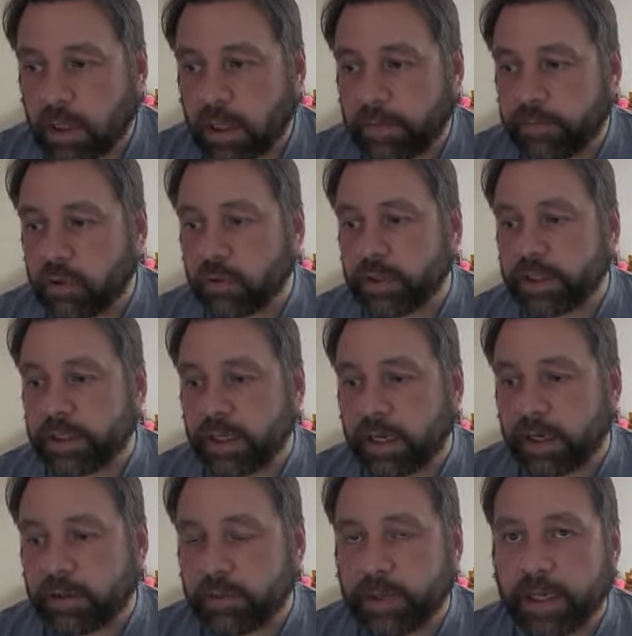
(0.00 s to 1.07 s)
choice there,
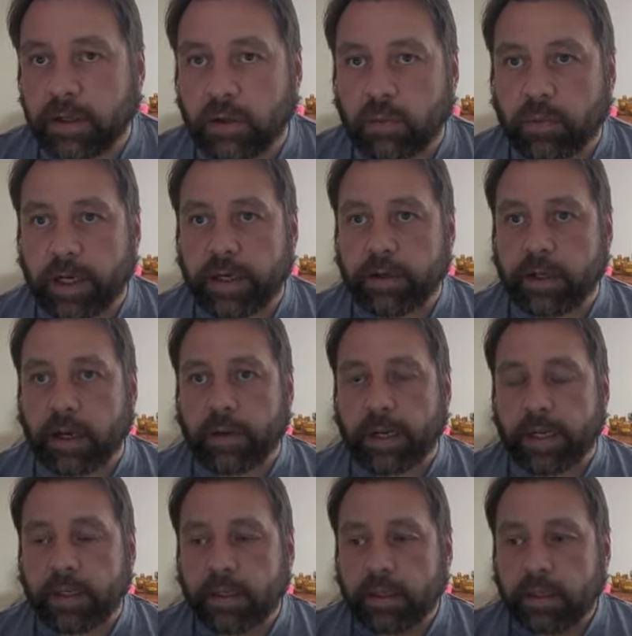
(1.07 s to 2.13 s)
depending on where you're going.
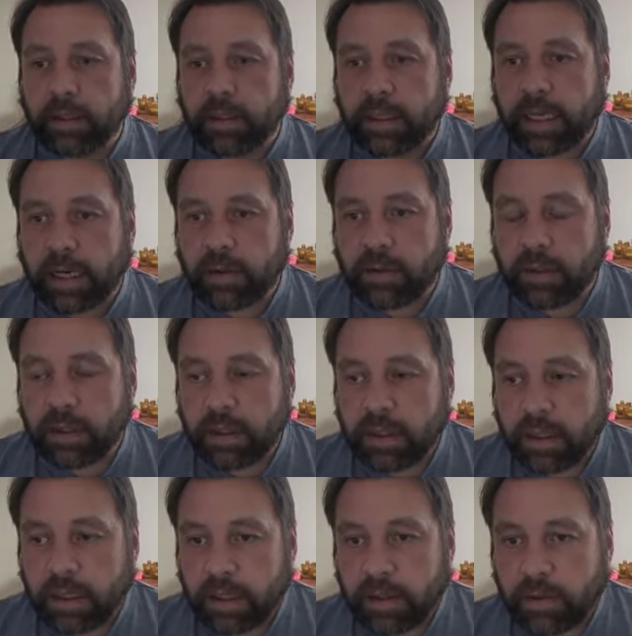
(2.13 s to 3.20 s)
Now,
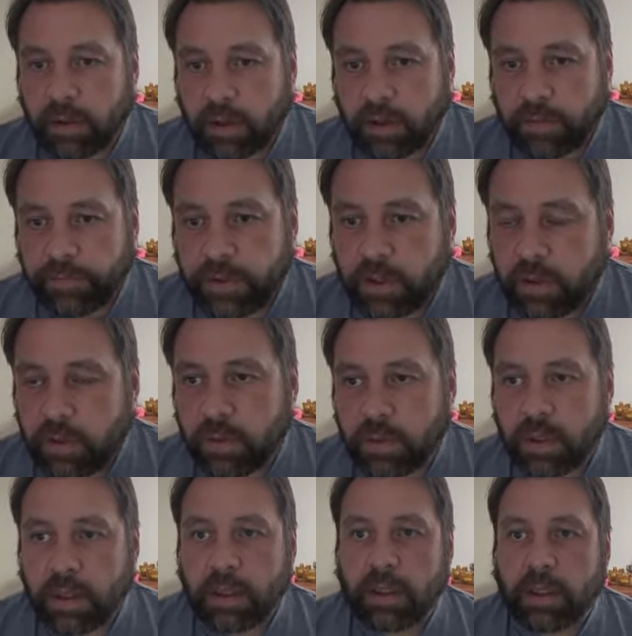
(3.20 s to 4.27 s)
there are a few
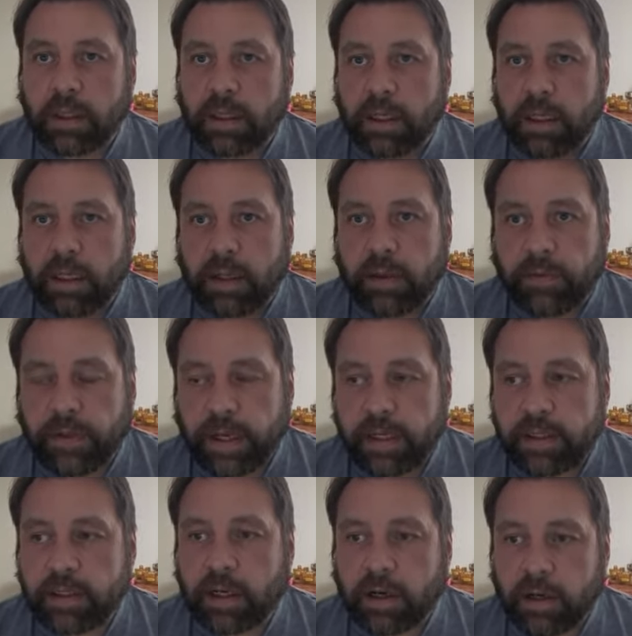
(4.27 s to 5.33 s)
things
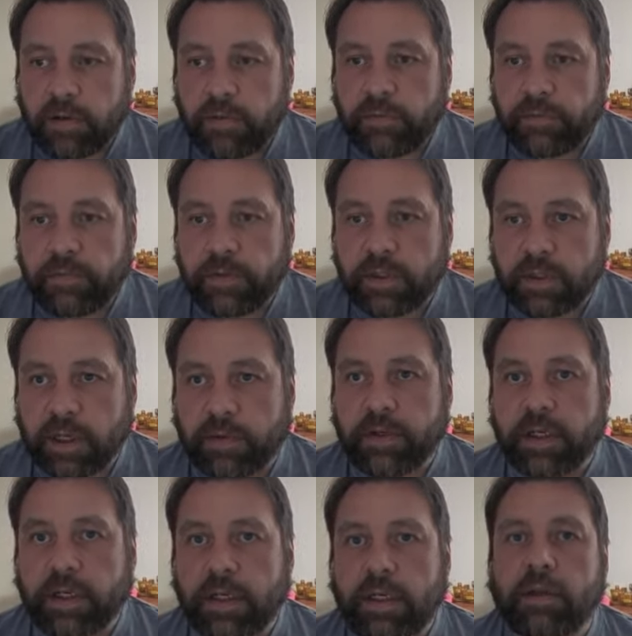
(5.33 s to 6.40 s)
that I've
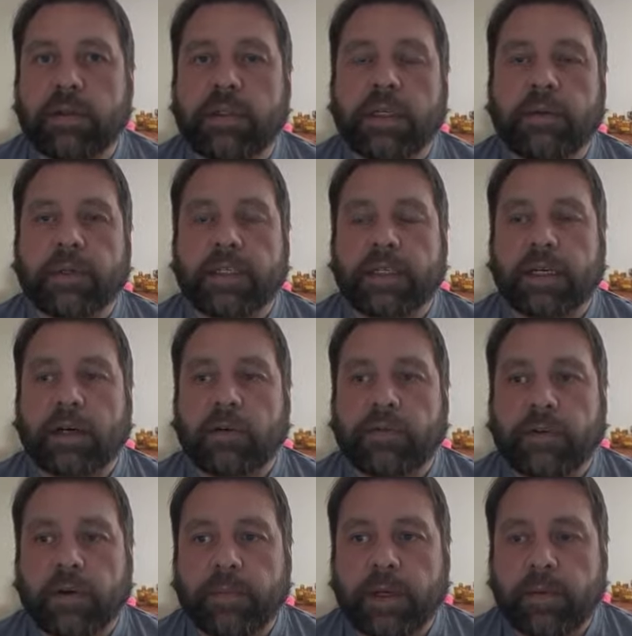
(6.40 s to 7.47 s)
discovered in using it myself.
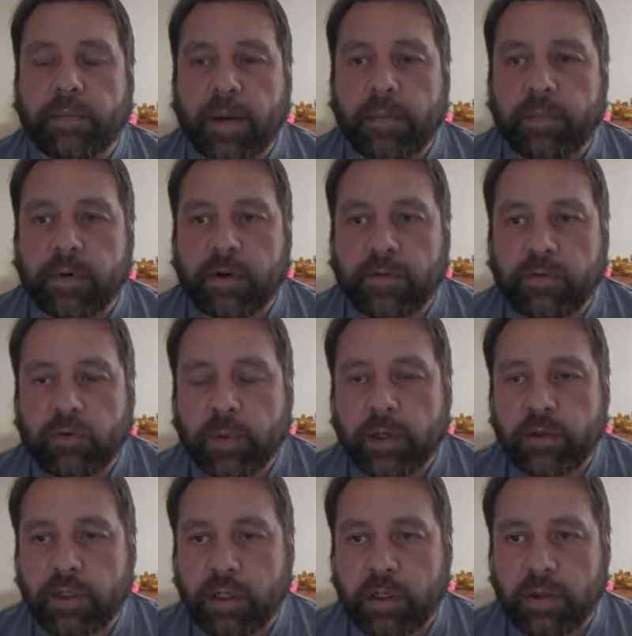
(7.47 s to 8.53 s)
I've been a member for almost
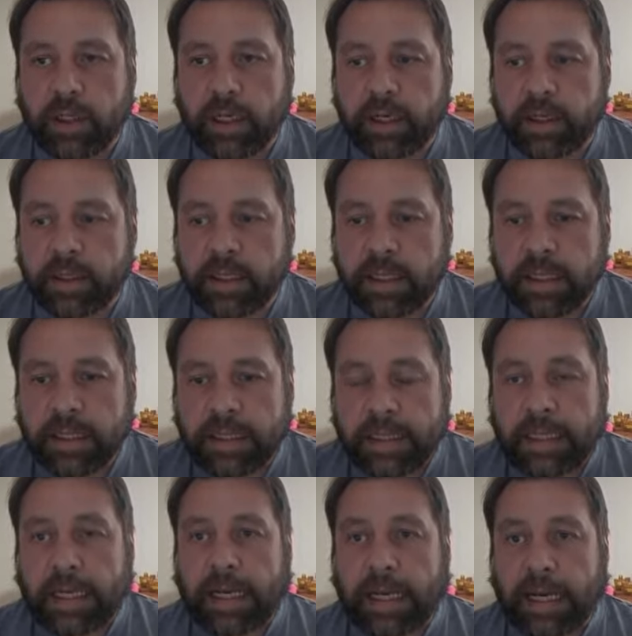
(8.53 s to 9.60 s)
2 years.
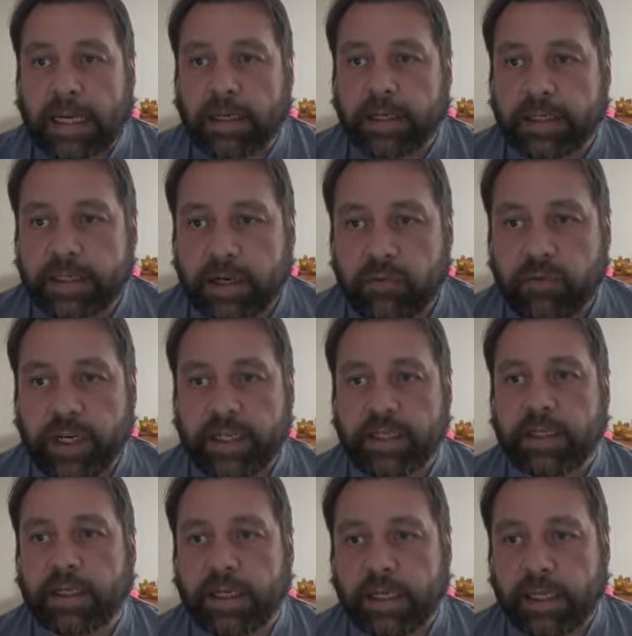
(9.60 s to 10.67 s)
Like I said,
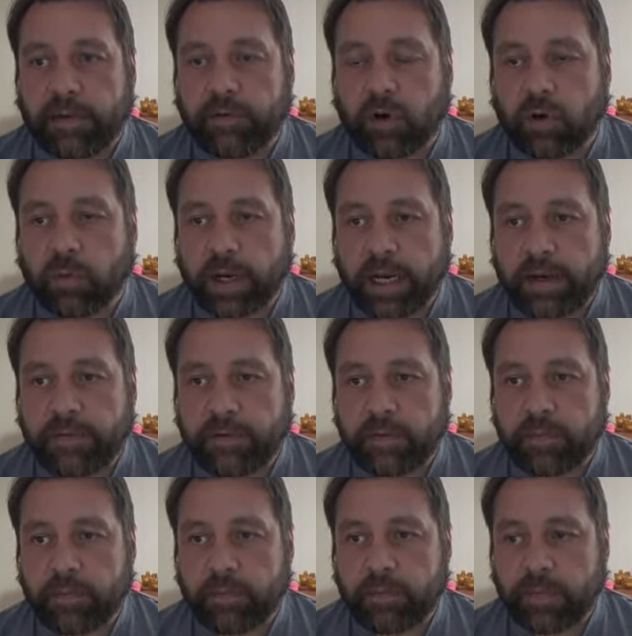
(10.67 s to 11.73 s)
recently they've gone away
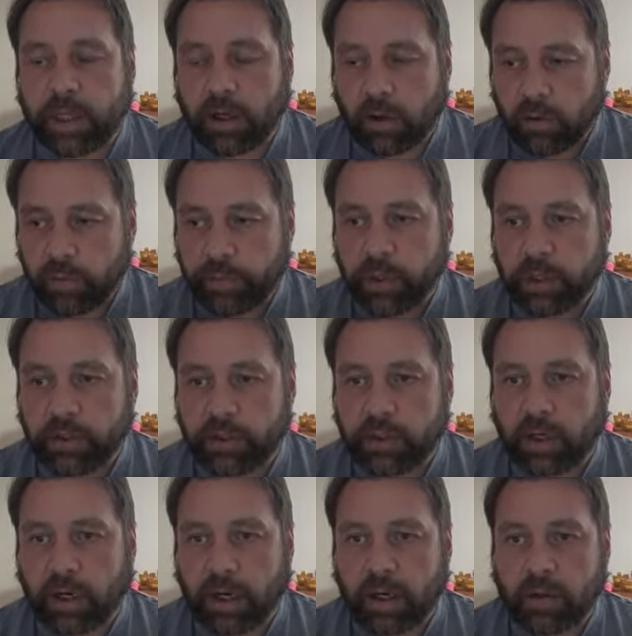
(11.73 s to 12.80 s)
from the old book
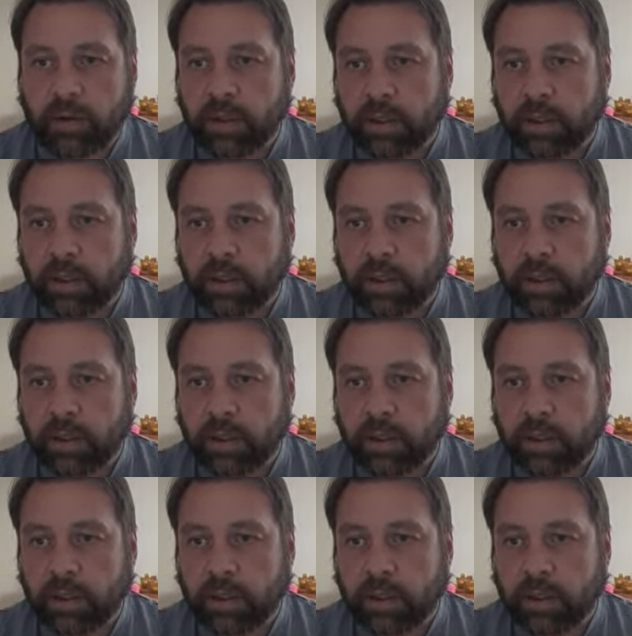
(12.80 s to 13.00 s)
style